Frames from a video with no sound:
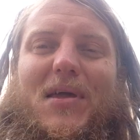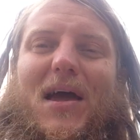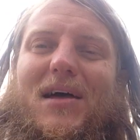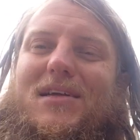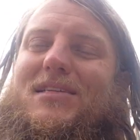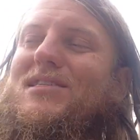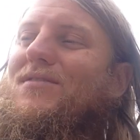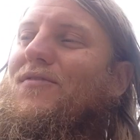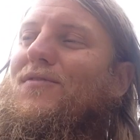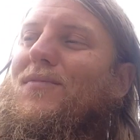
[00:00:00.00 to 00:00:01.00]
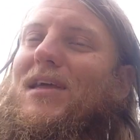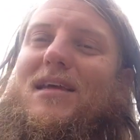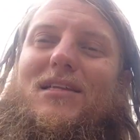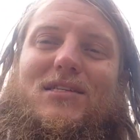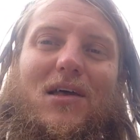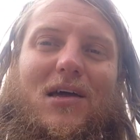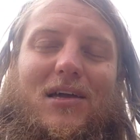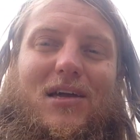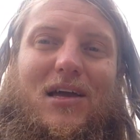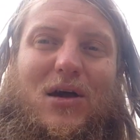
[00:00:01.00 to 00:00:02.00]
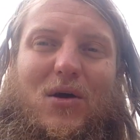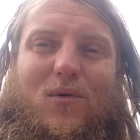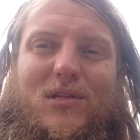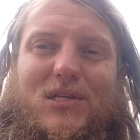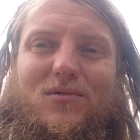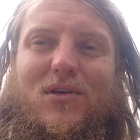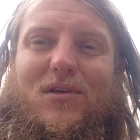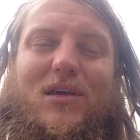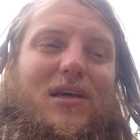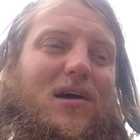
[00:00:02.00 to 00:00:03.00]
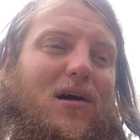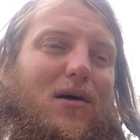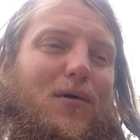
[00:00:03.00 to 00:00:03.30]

Yeah, for me, it's like, what's really